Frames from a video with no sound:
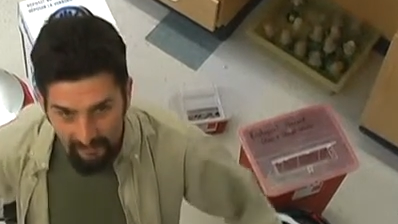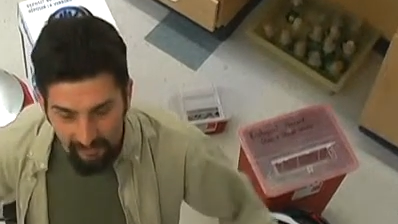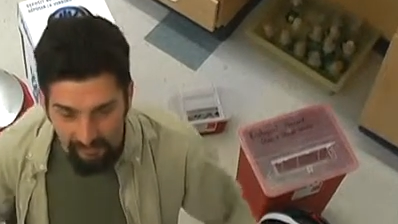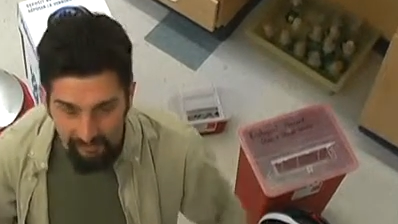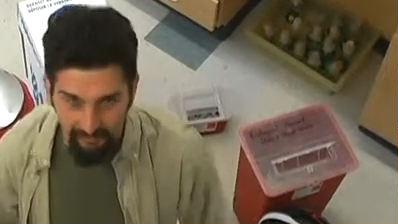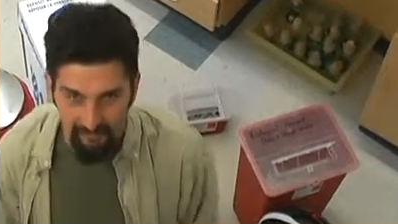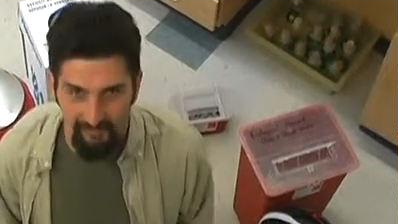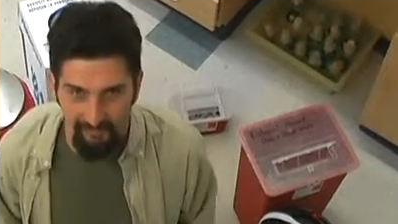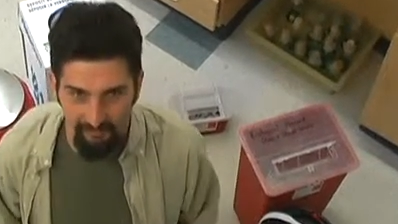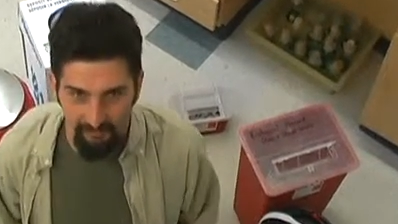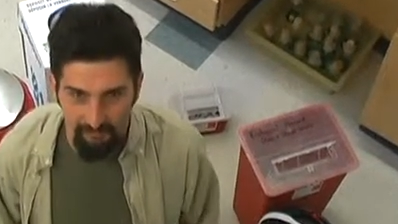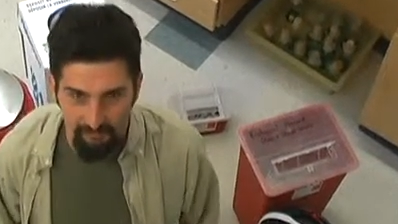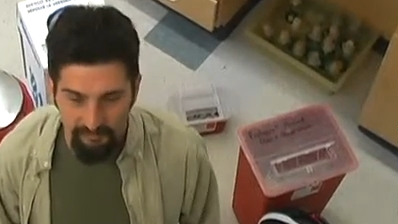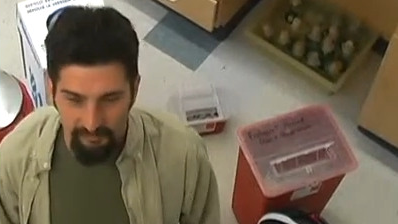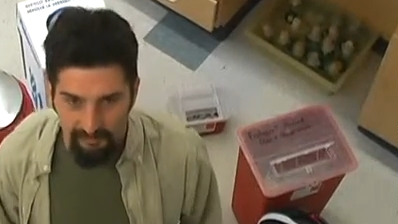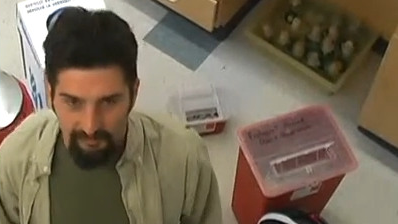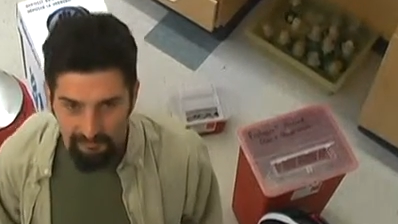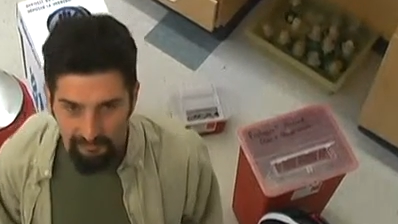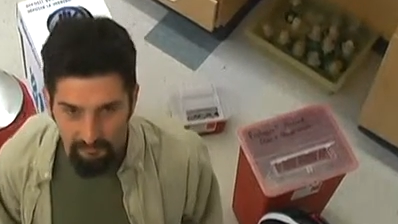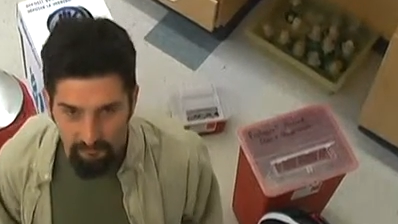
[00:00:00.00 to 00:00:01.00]
Here at
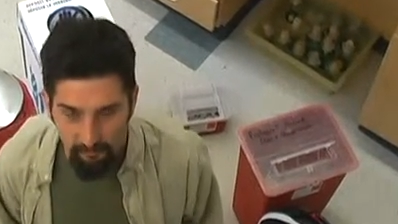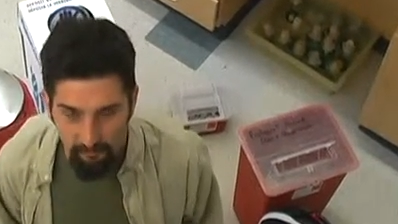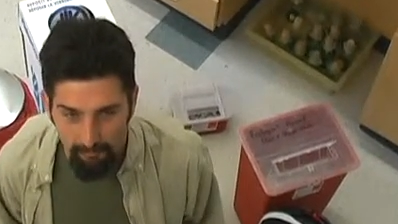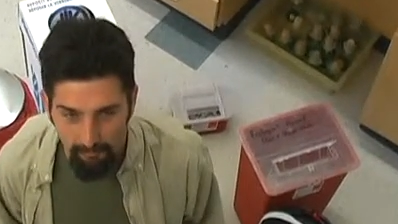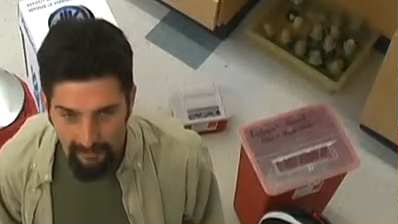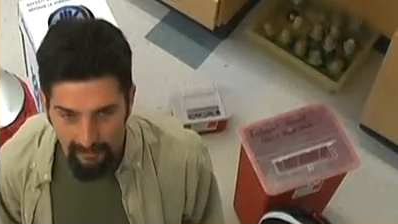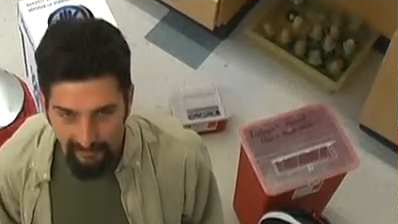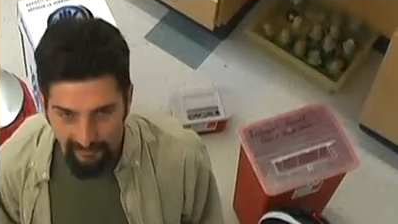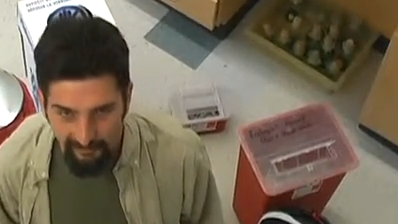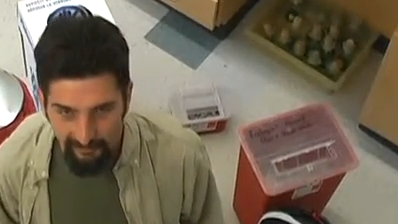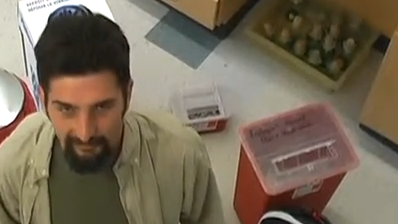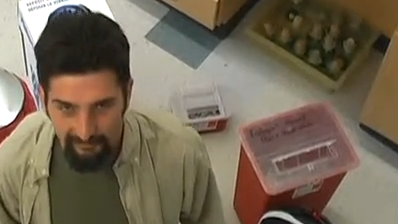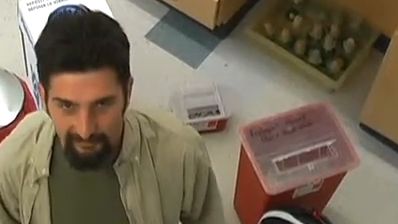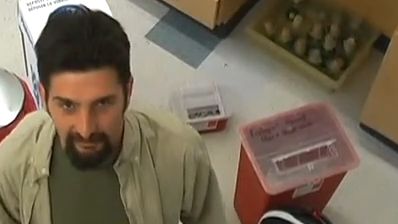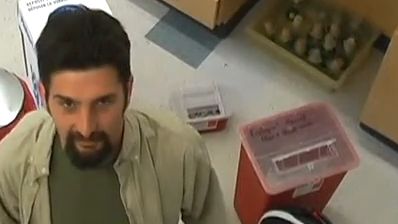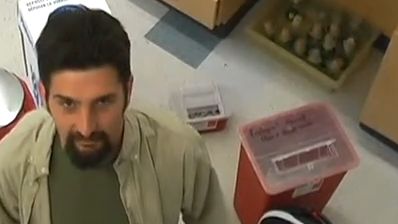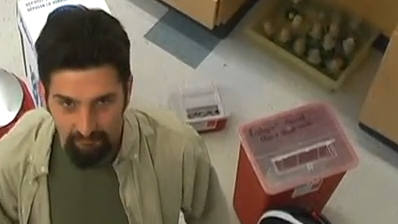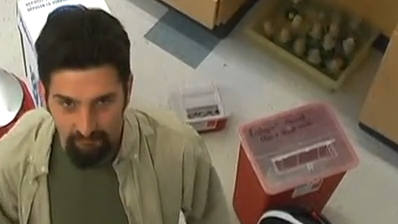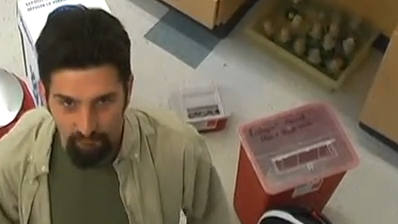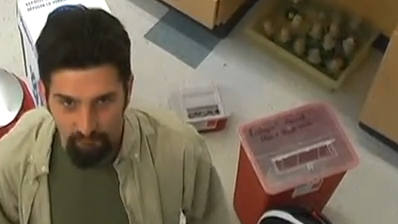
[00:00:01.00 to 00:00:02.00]
UCSD, we pay
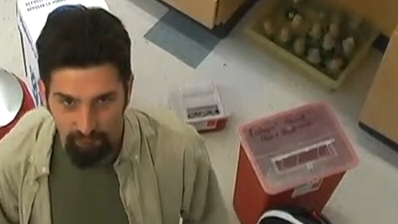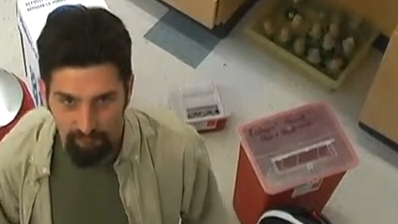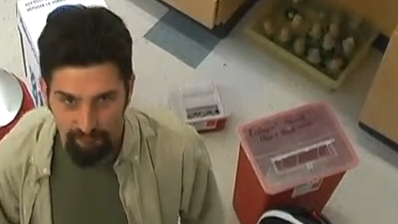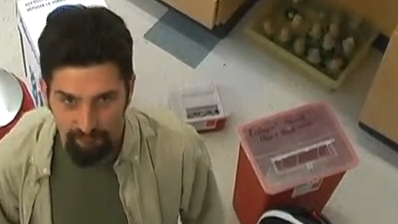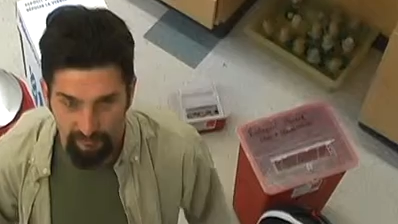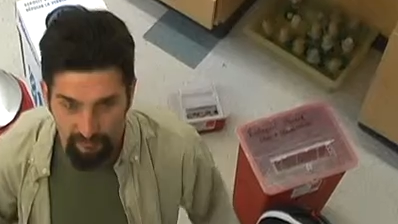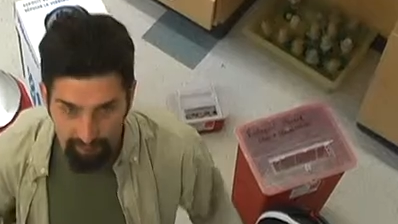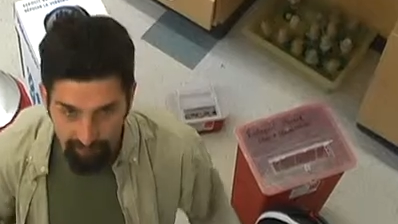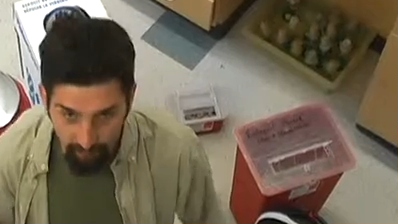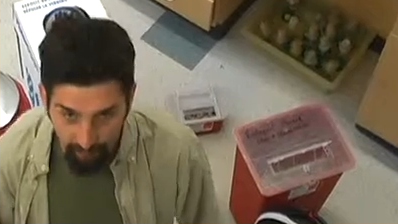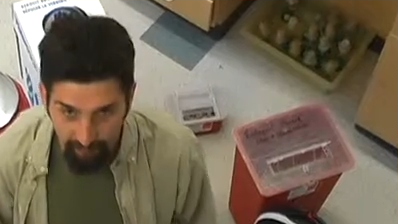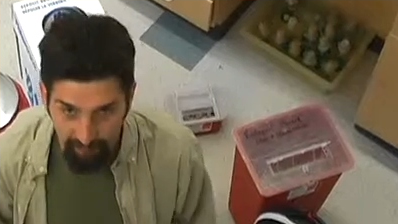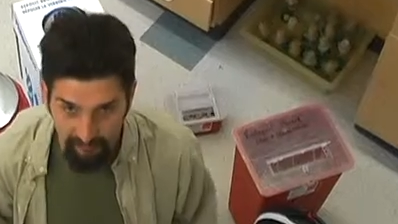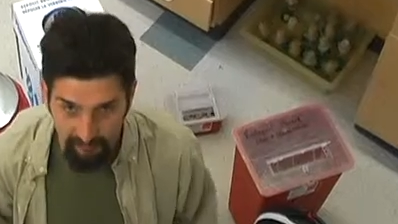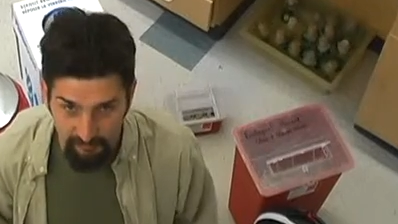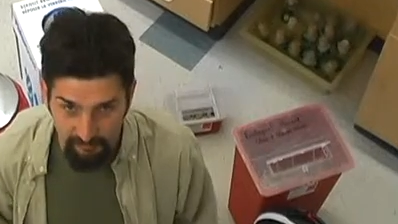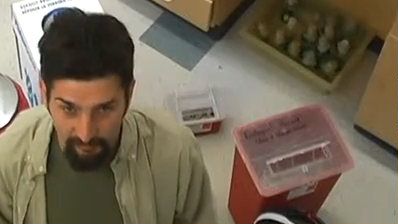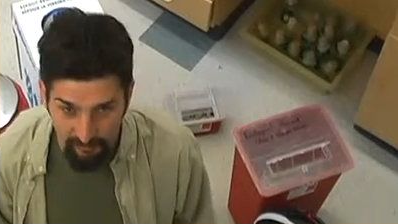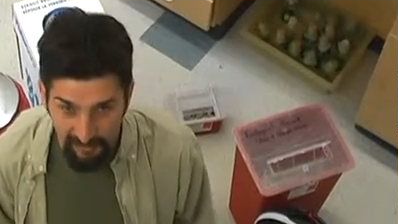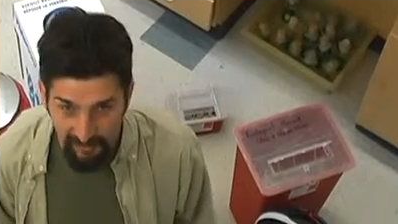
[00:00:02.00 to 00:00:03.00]
attention to the rules and dispose of
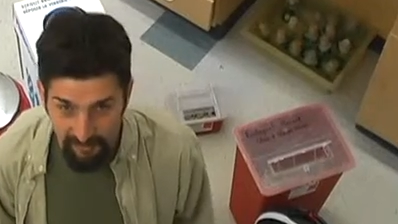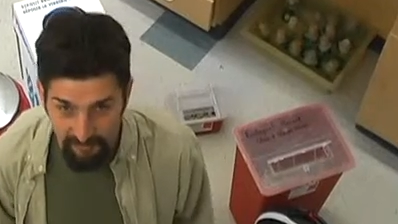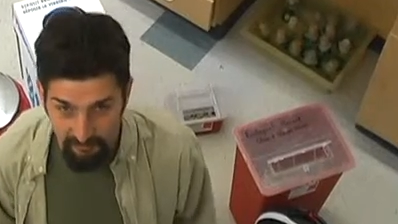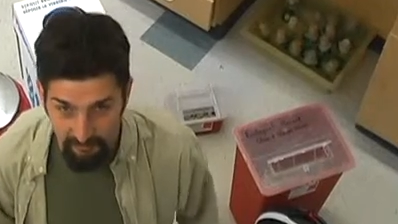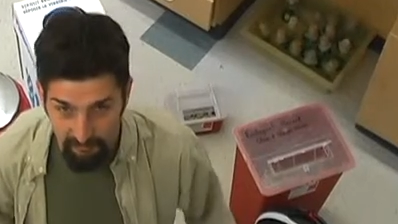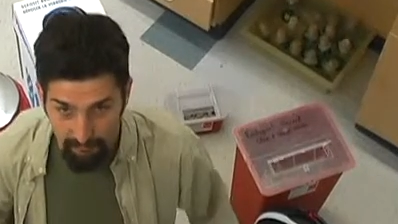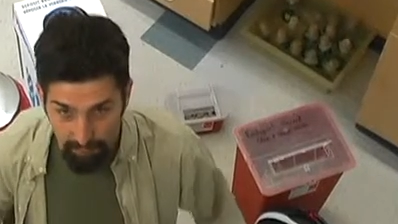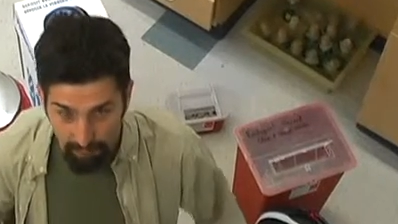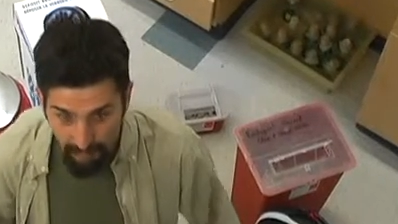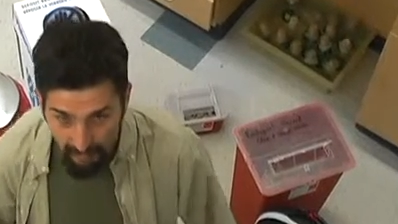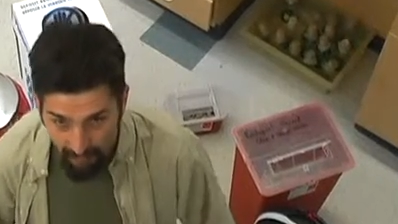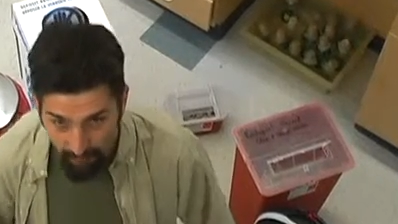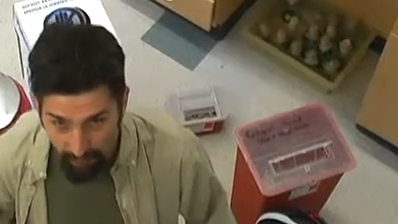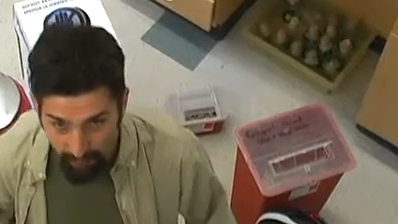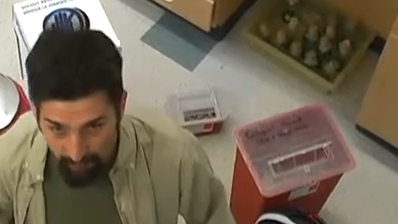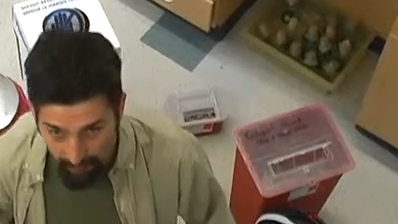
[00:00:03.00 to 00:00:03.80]
the trash in a proper